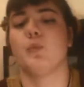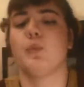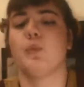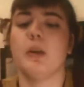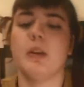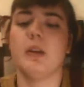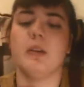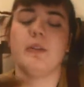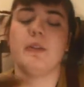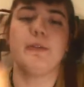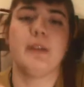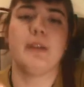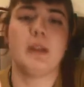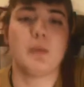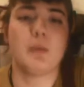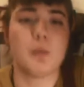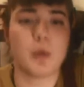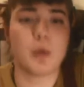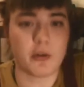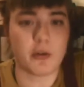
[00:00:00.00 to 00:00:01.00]
wouldn't fit
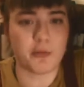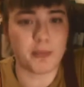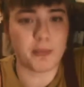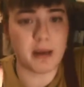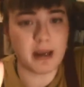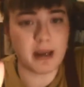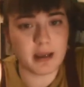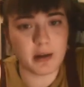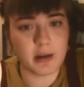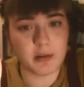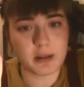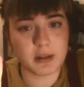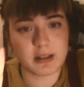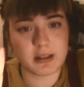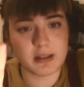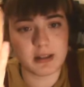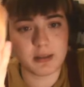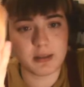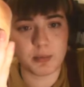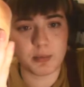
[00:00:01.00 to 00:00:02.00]
one of my
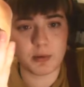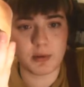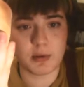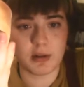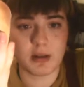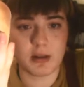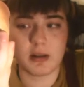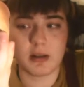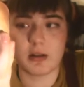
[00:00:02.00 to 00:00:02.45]
characters, but